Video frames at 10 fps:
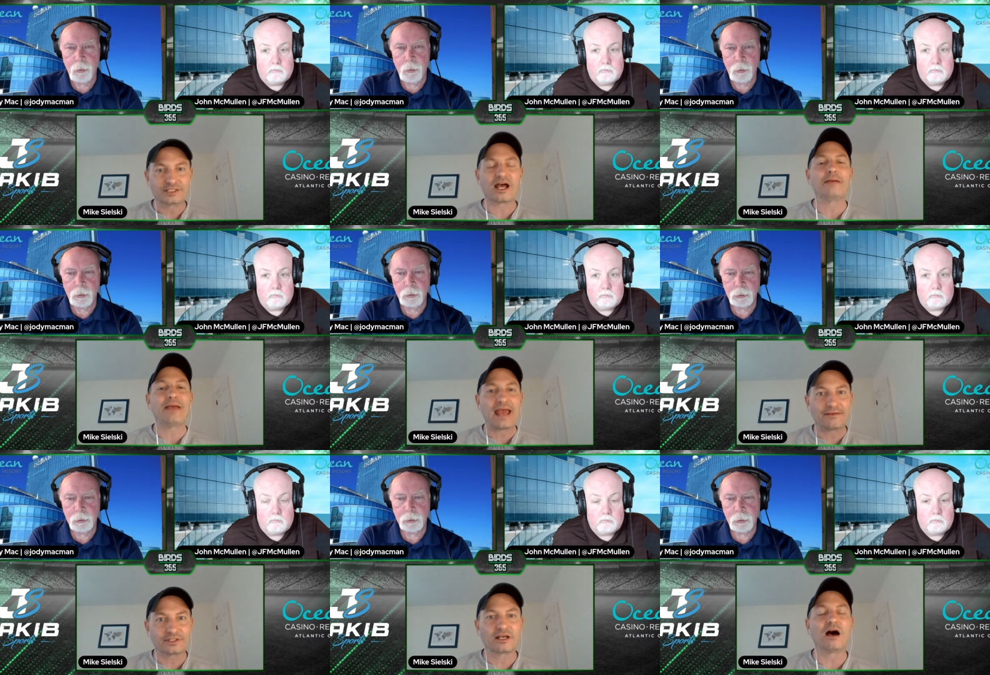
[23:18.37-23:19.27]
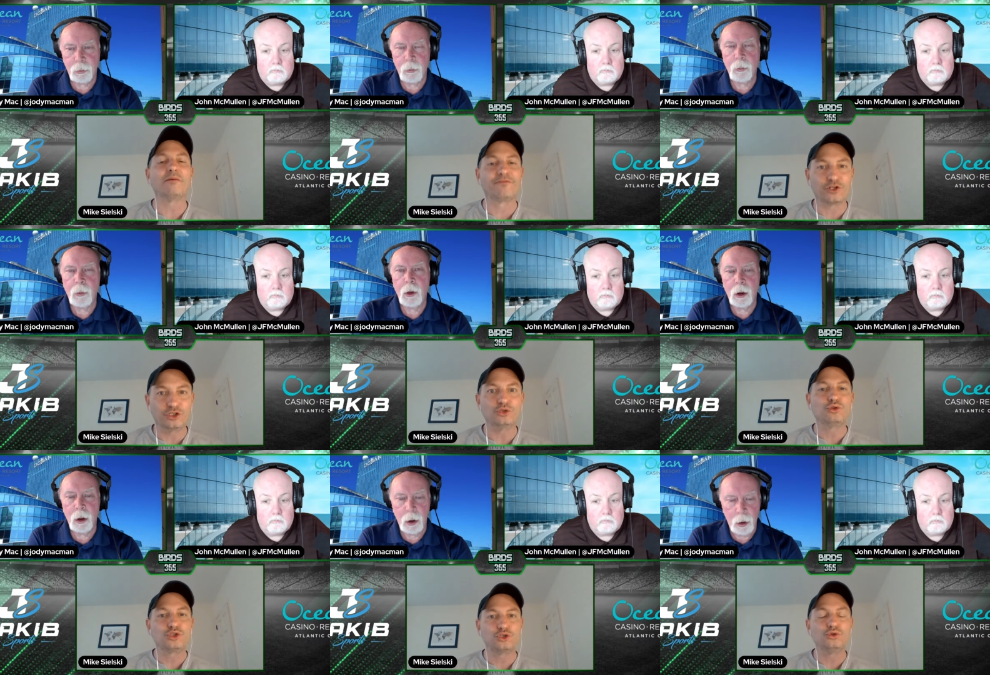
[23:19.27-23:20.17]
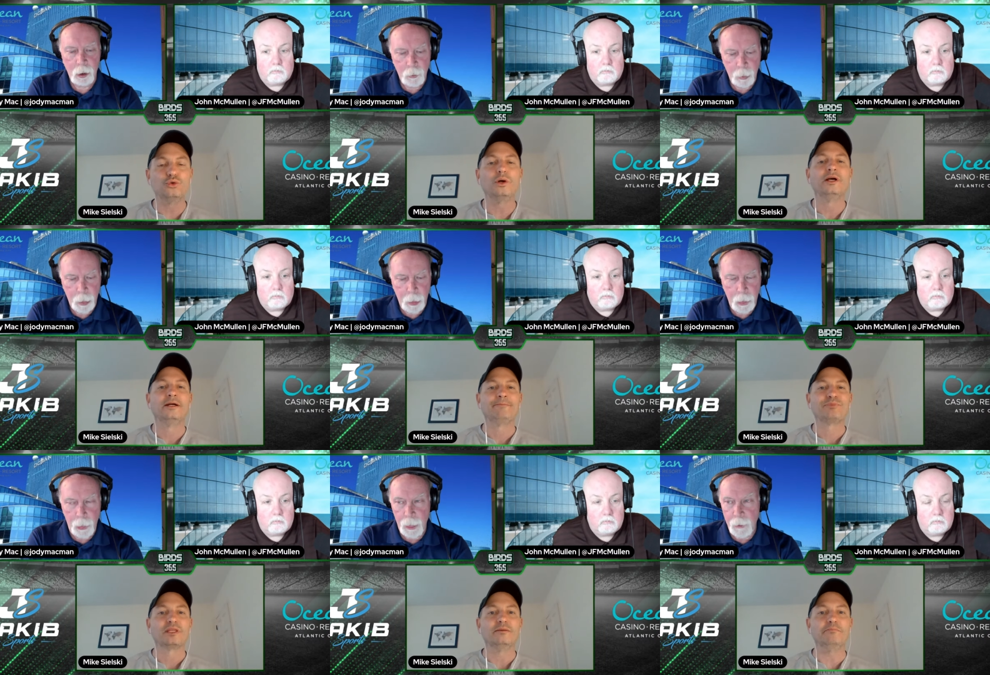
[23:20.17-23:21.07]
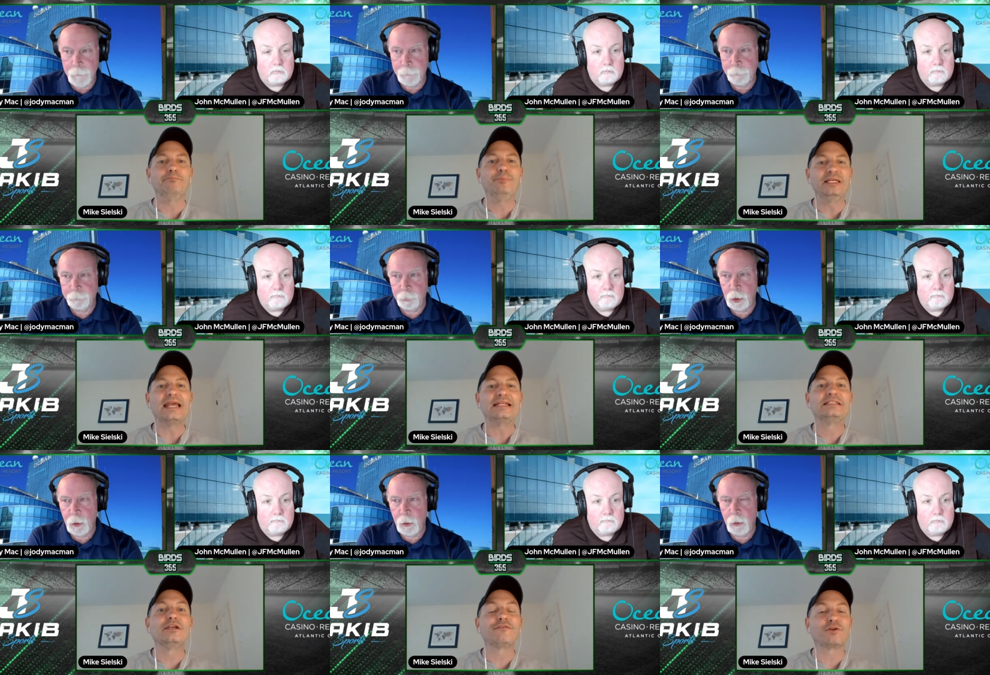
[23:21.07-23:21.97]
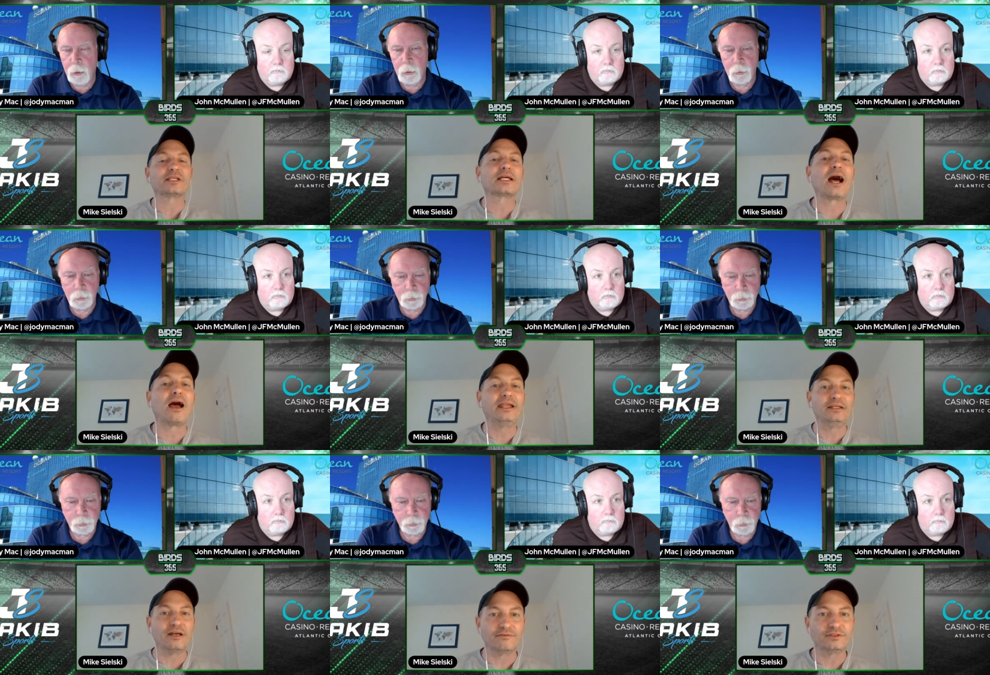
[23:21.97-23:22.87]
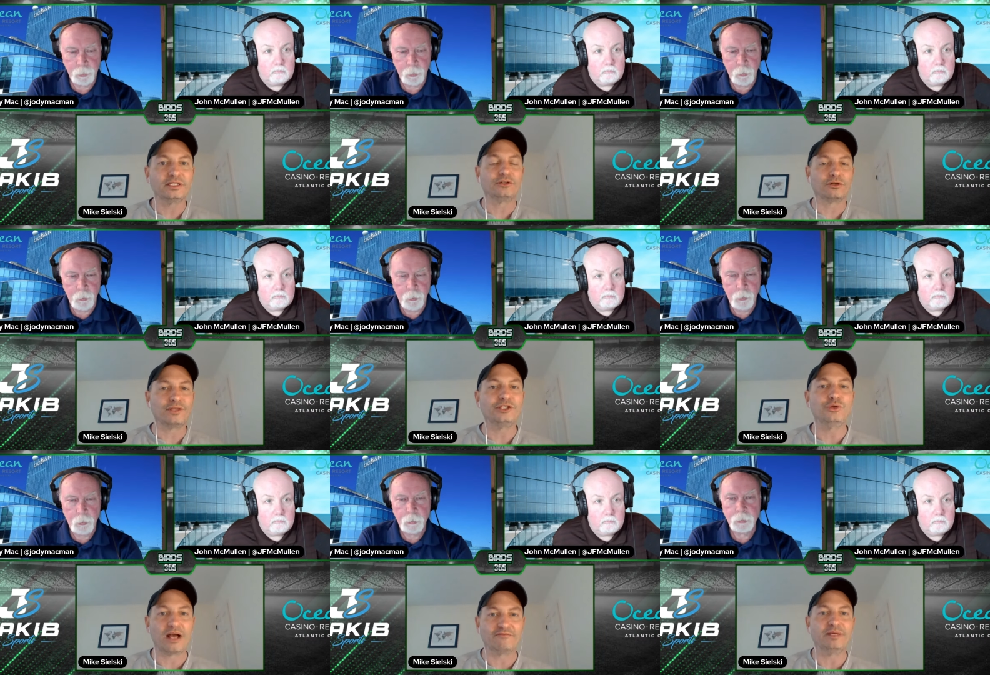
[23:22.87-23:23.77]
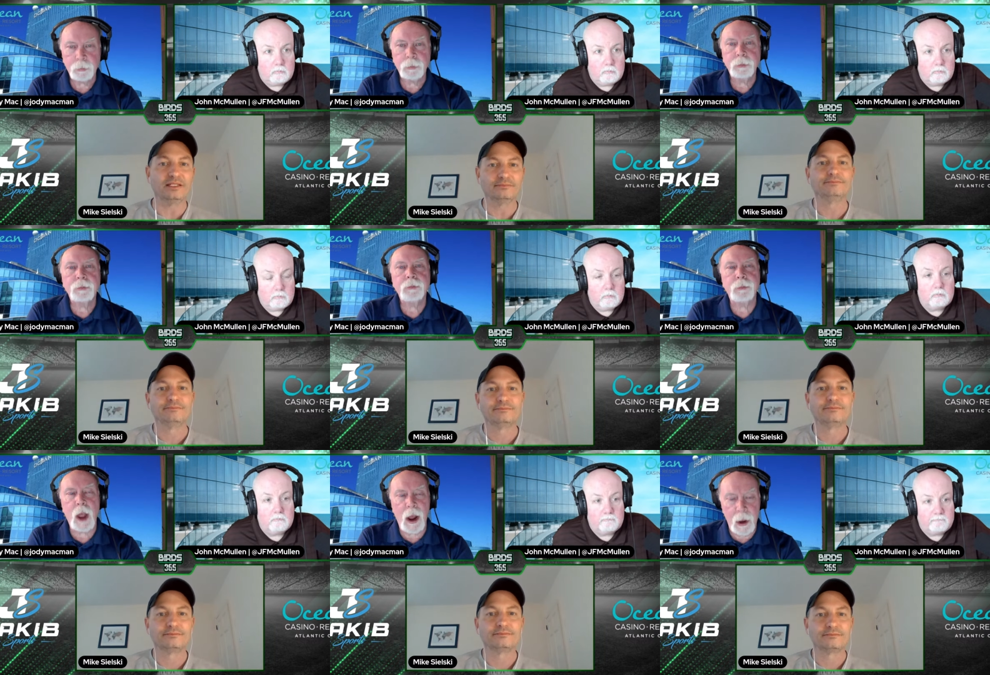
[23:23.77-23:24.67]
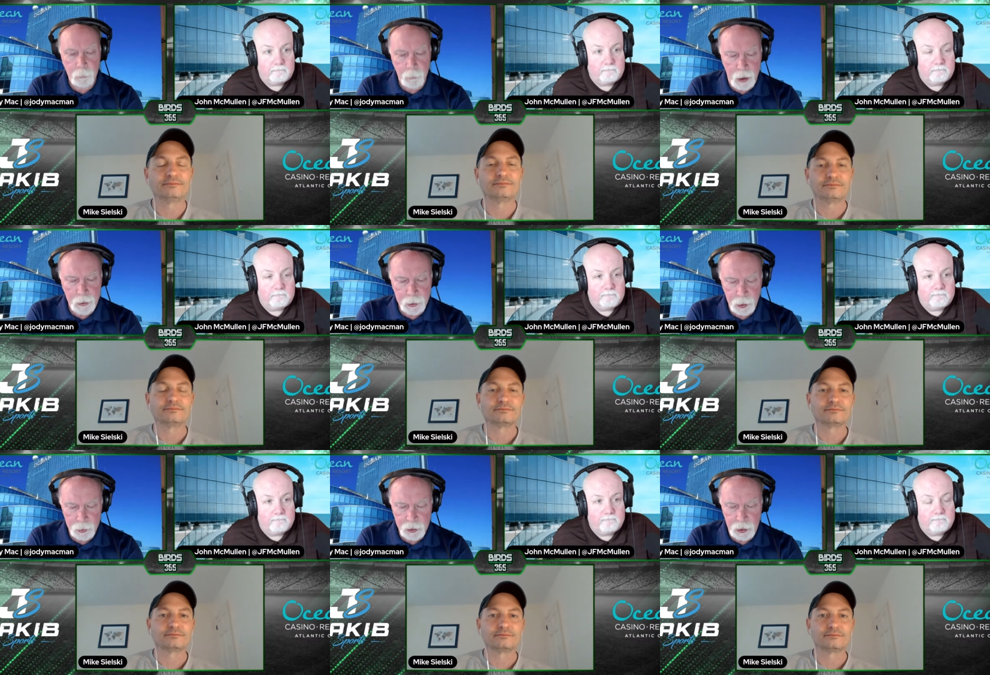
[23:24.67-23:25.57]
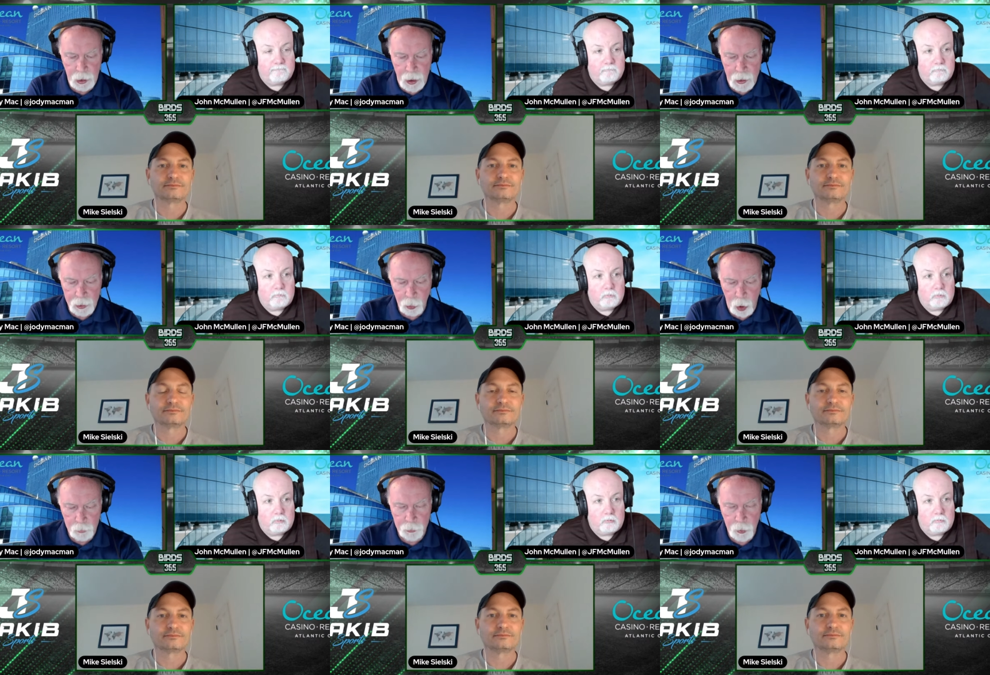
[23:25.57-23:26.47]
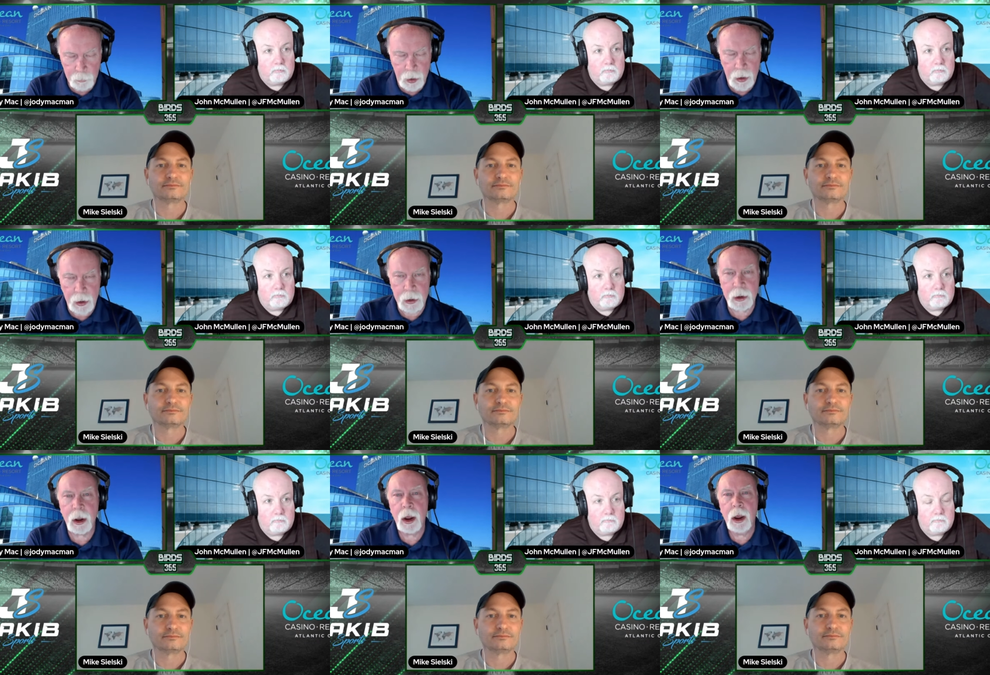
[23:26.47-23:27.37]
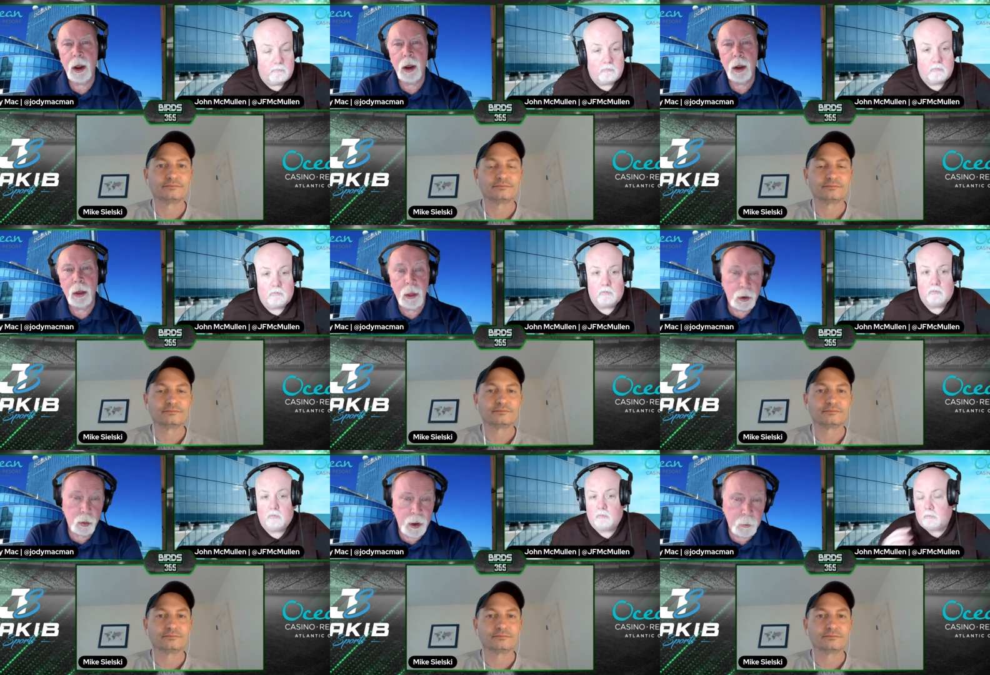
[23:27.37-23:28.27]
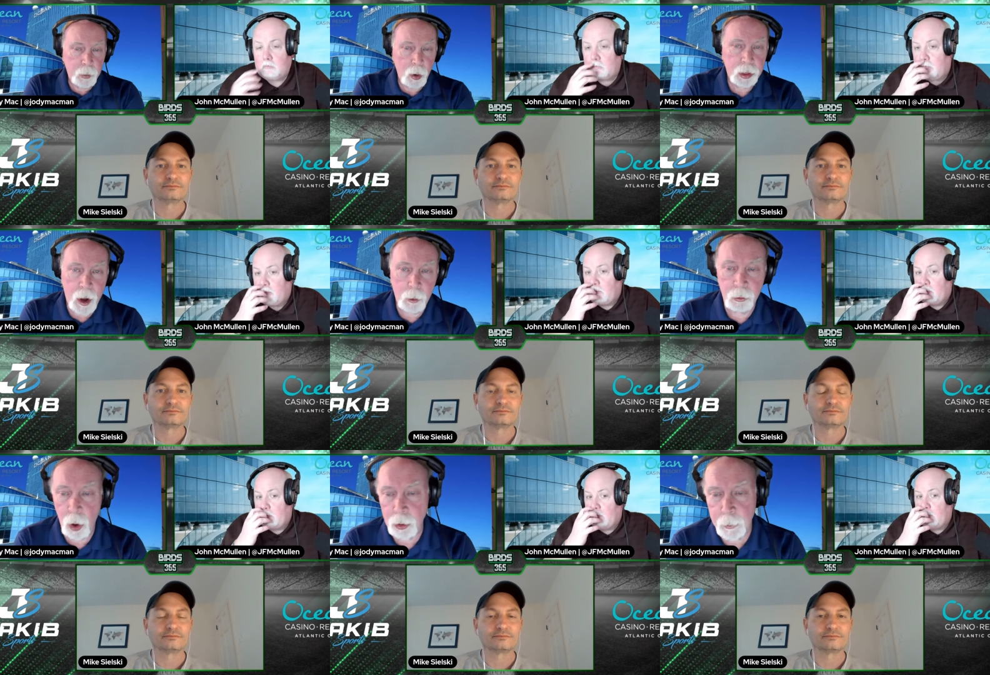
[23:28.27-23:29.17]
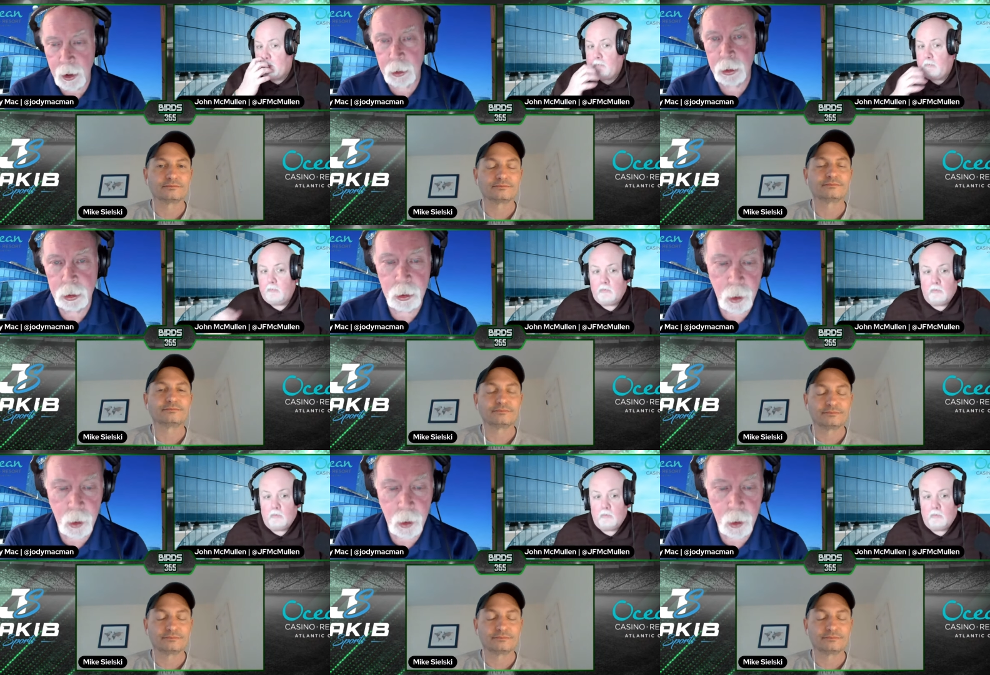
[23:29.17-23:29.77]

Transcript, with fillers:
Speaker 1: the time may have to come for you to be a different kind of leader than you have been.
Speaker 2: All right, Mike Sielski, last one from me. This week, both Howie Roseman and